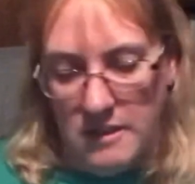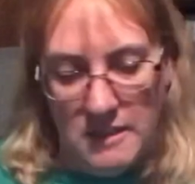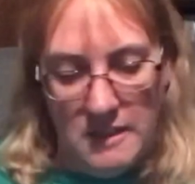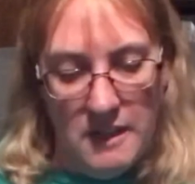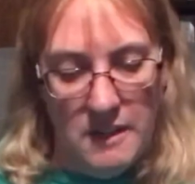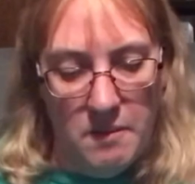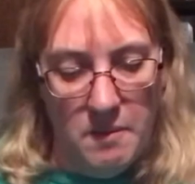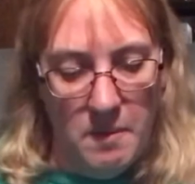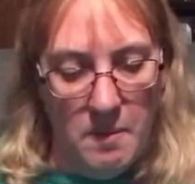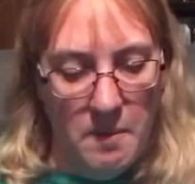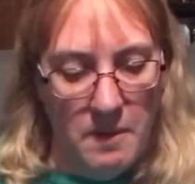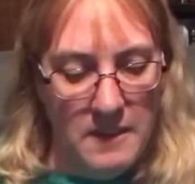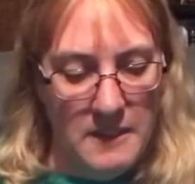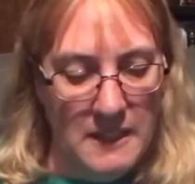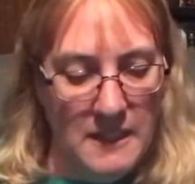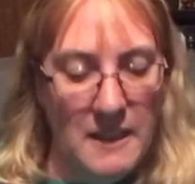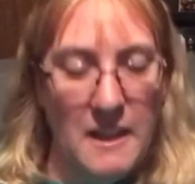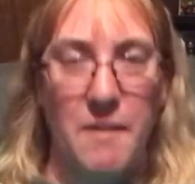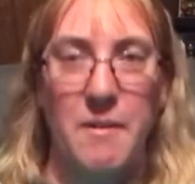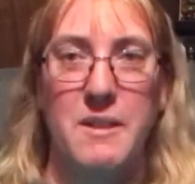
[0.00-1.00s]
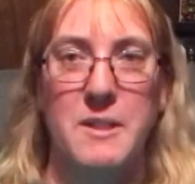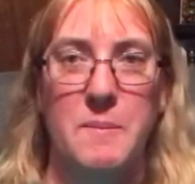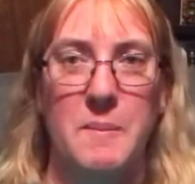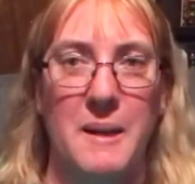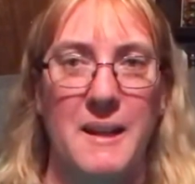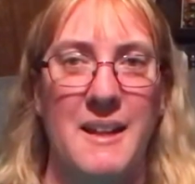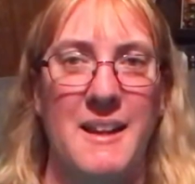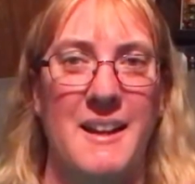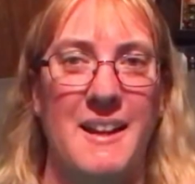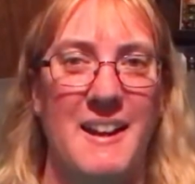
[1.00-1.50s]
And I don't remember what day that was, but
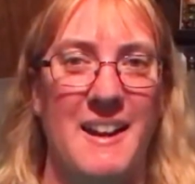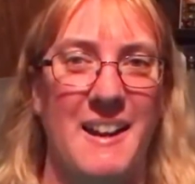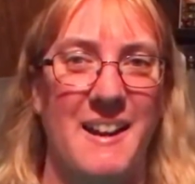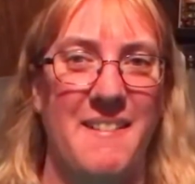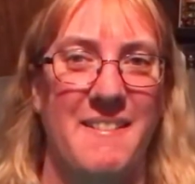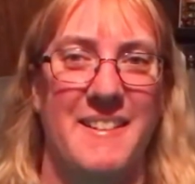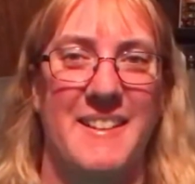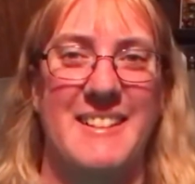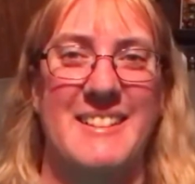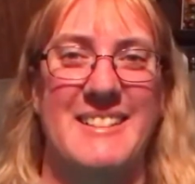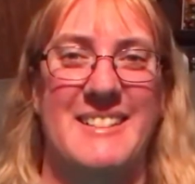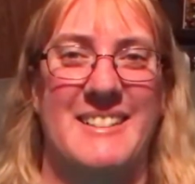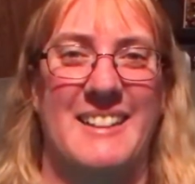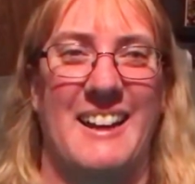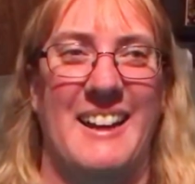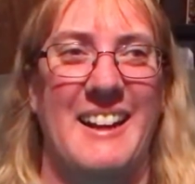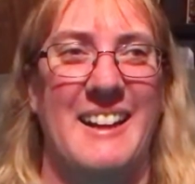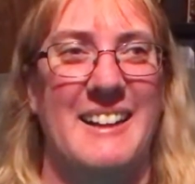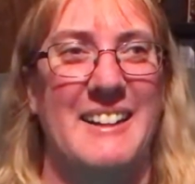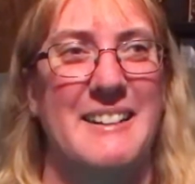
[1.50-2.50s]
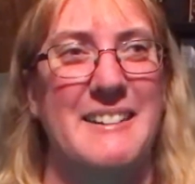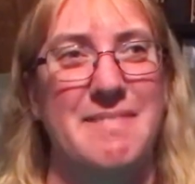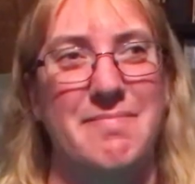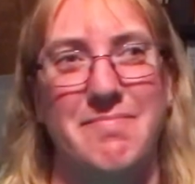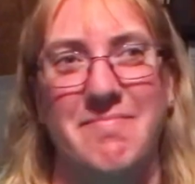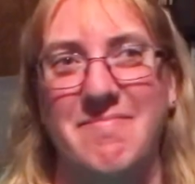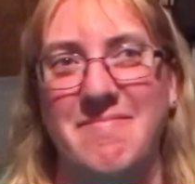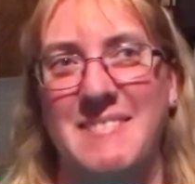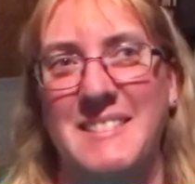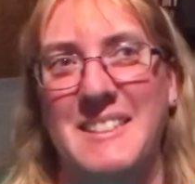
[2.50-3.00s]
it was like,
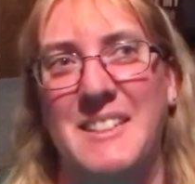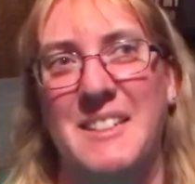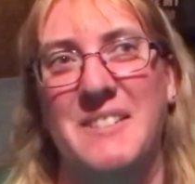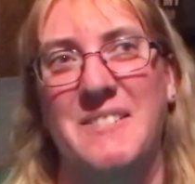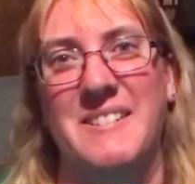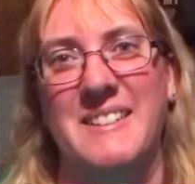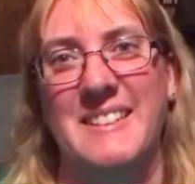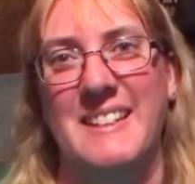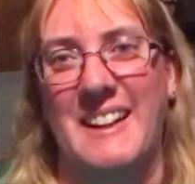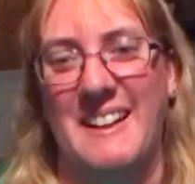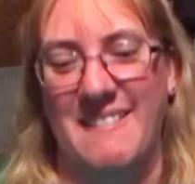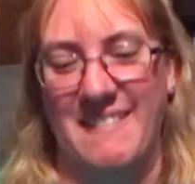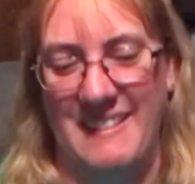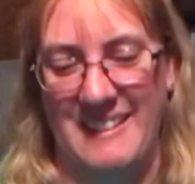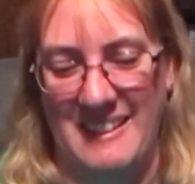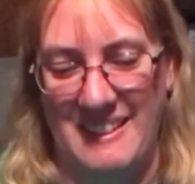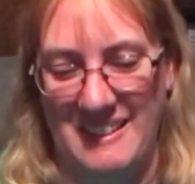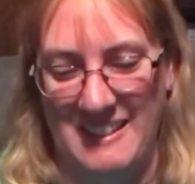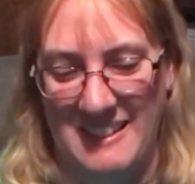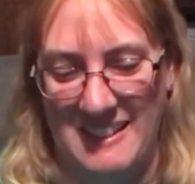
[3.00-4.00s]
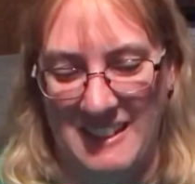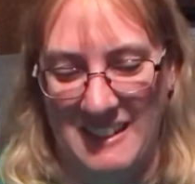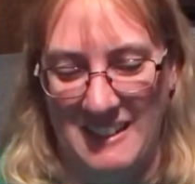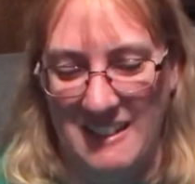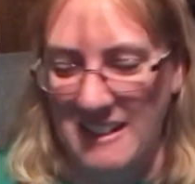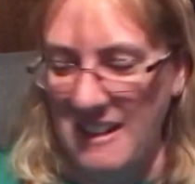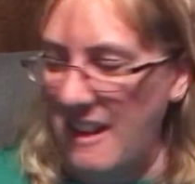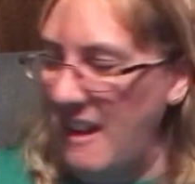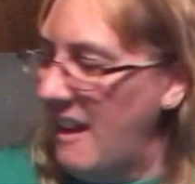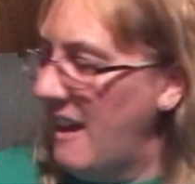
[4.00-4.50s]
no, we're not reading that.
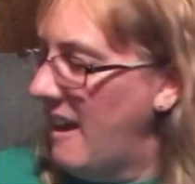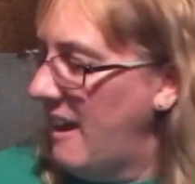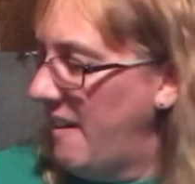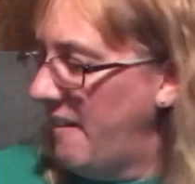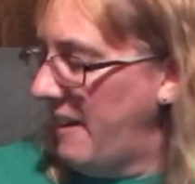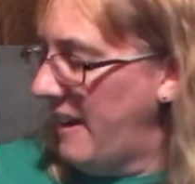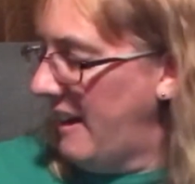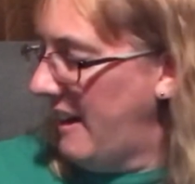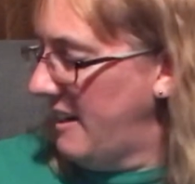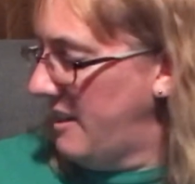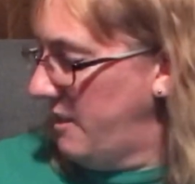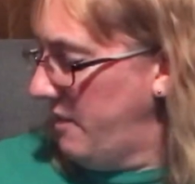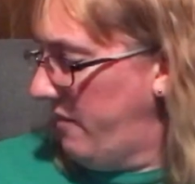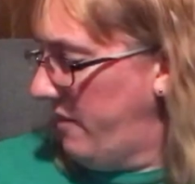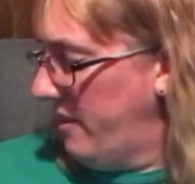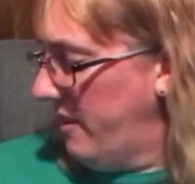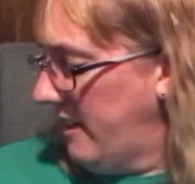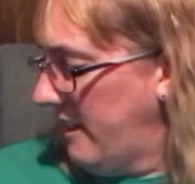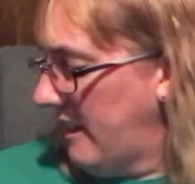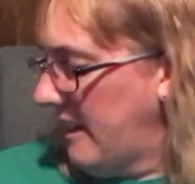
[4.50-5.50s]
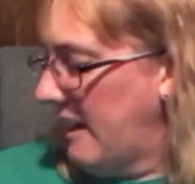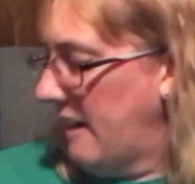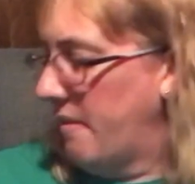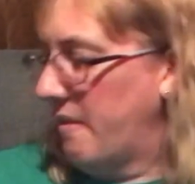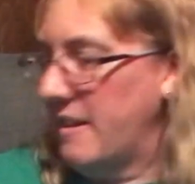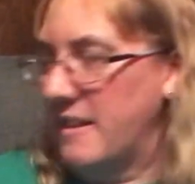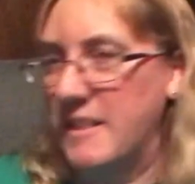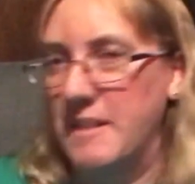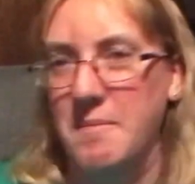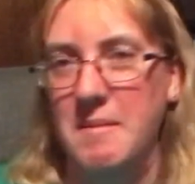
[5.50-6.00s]
And I do feel like I
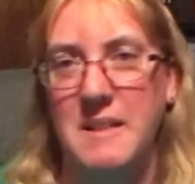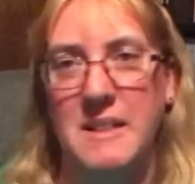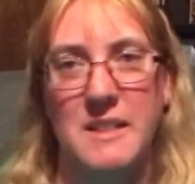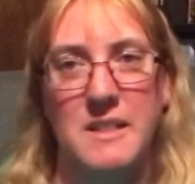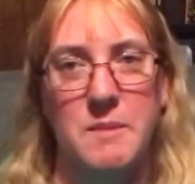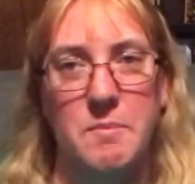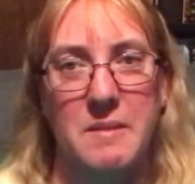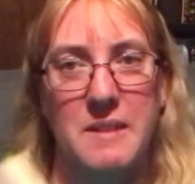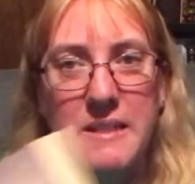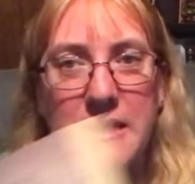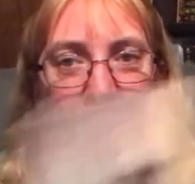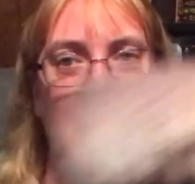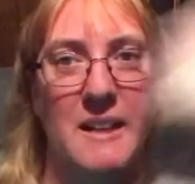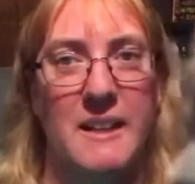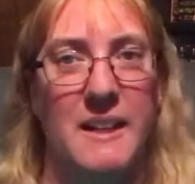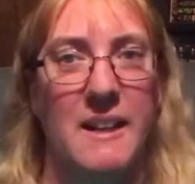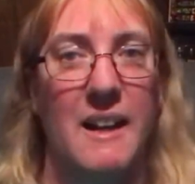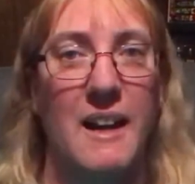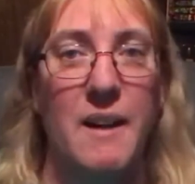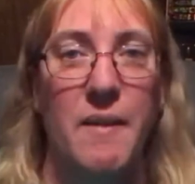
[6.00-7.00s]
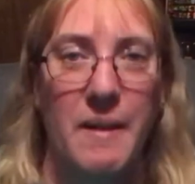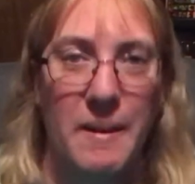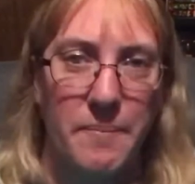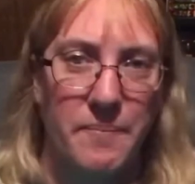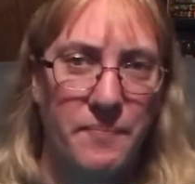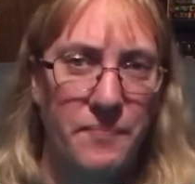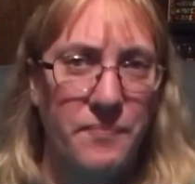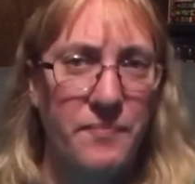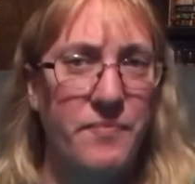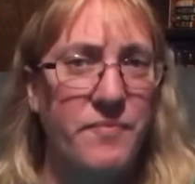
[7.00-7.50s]
read something else, but it's not here. Anyway,
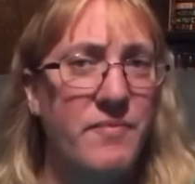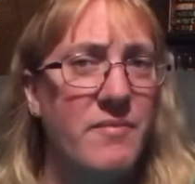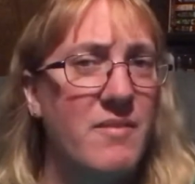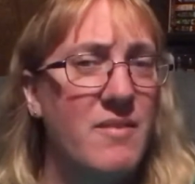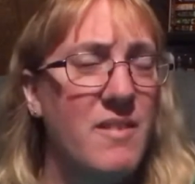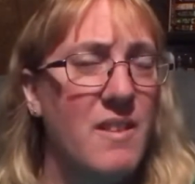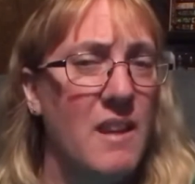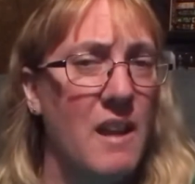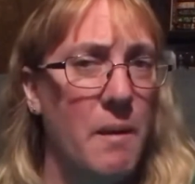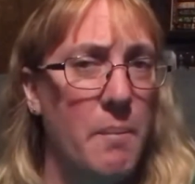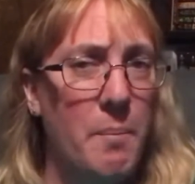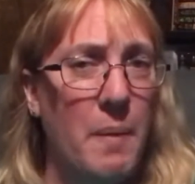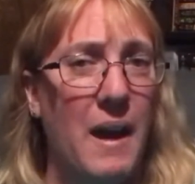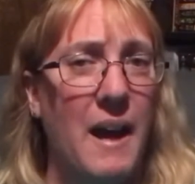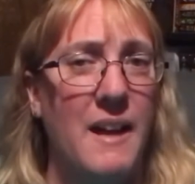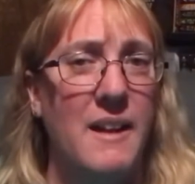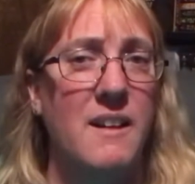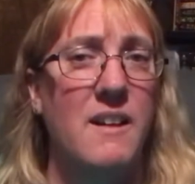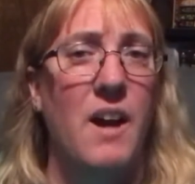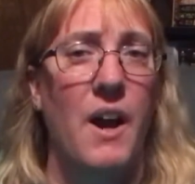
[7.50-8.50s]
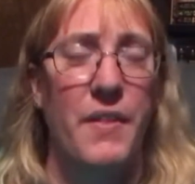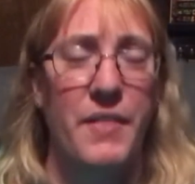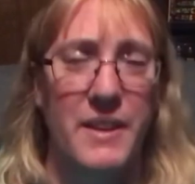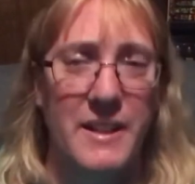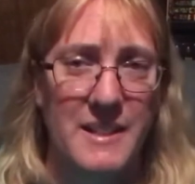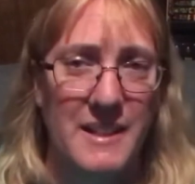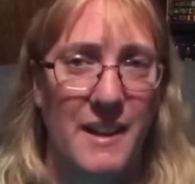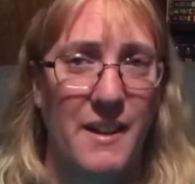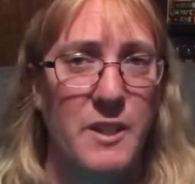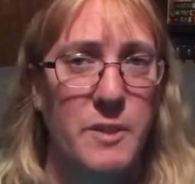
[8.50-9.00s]
but Gothic
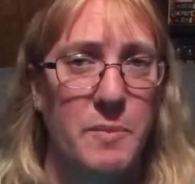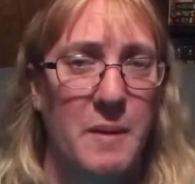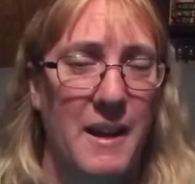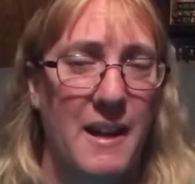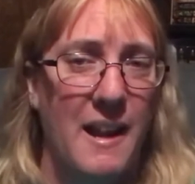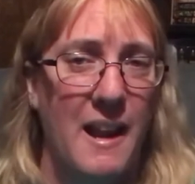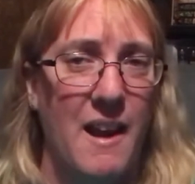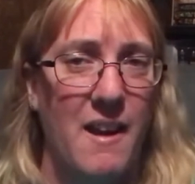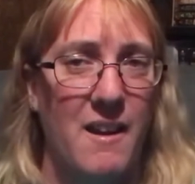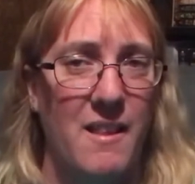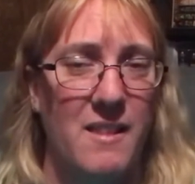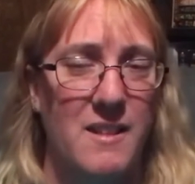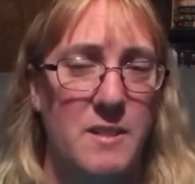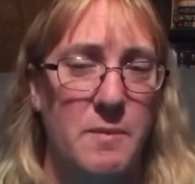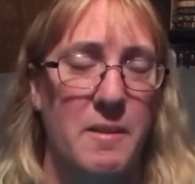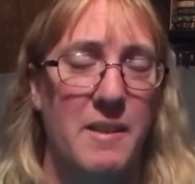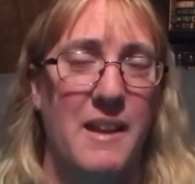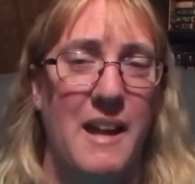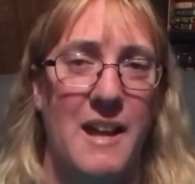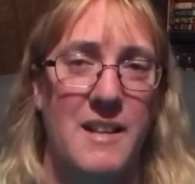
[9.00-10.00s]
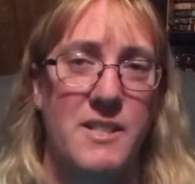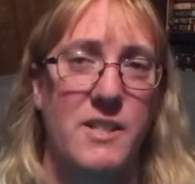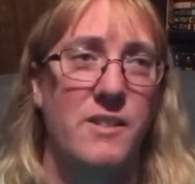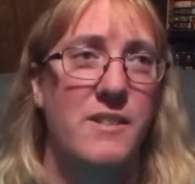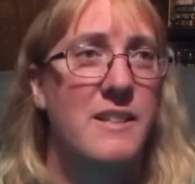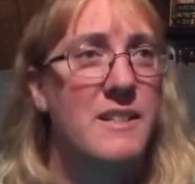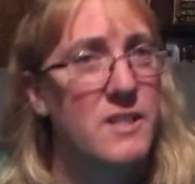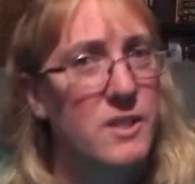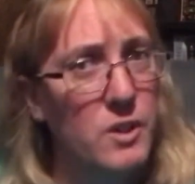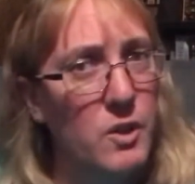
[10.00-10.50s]
Tales by Elizabeth Gaskell
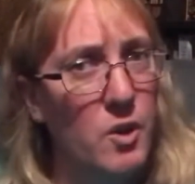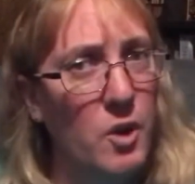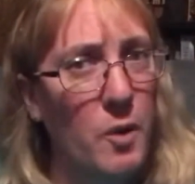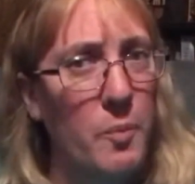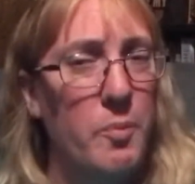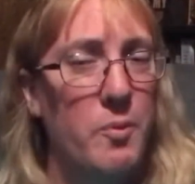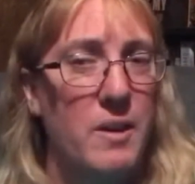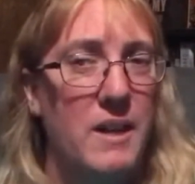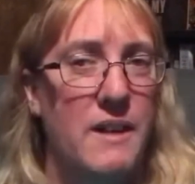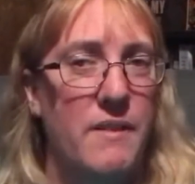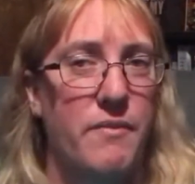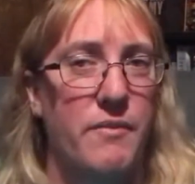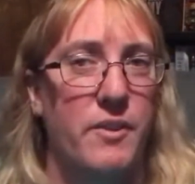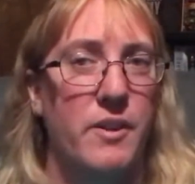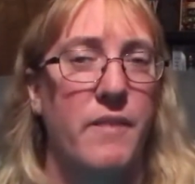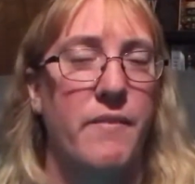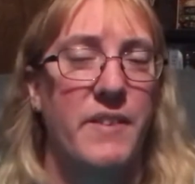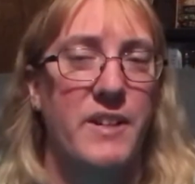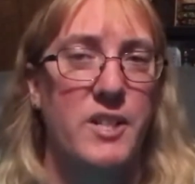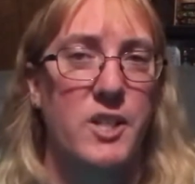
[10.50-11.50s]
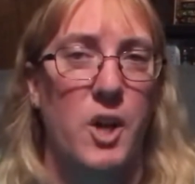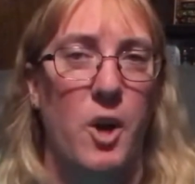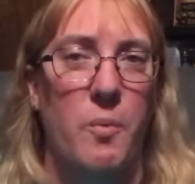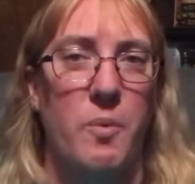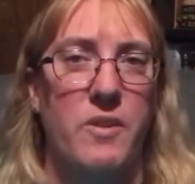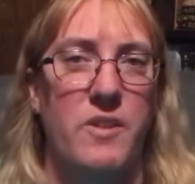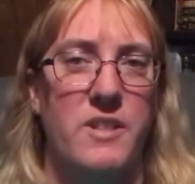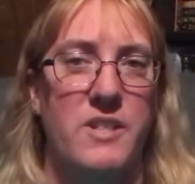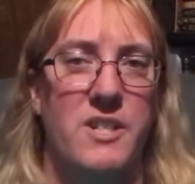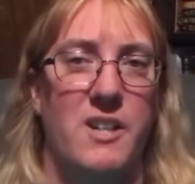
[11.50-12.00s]
is the group read for
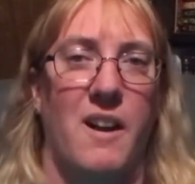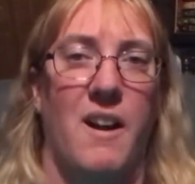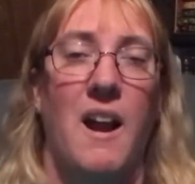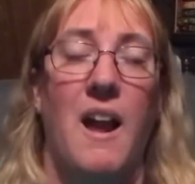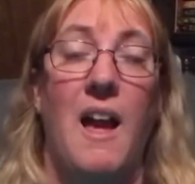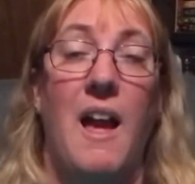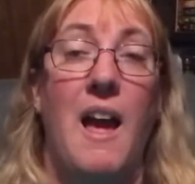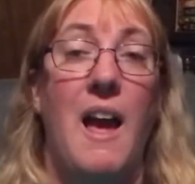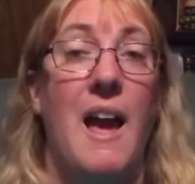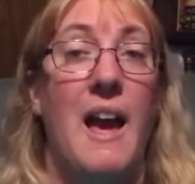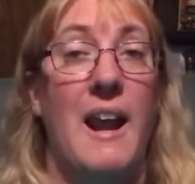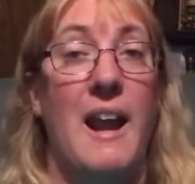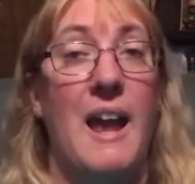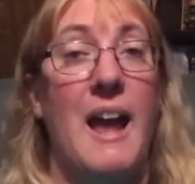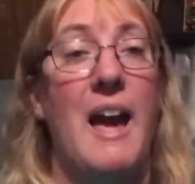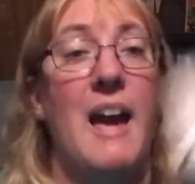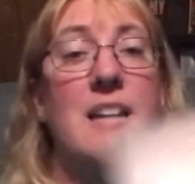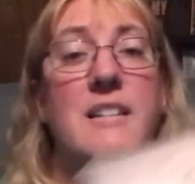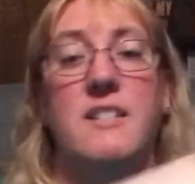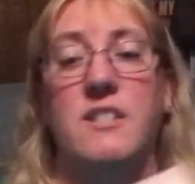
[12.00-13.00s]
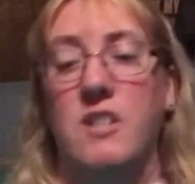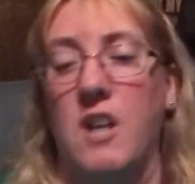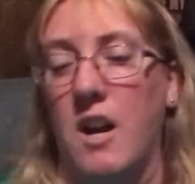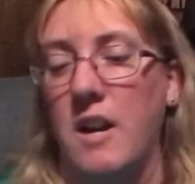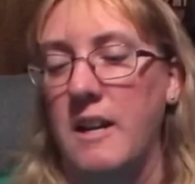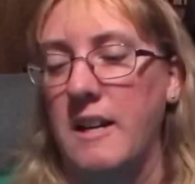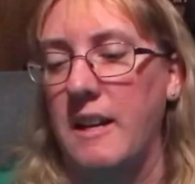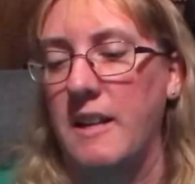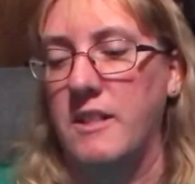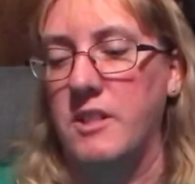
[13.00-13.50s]
Victober this year. And I had started it.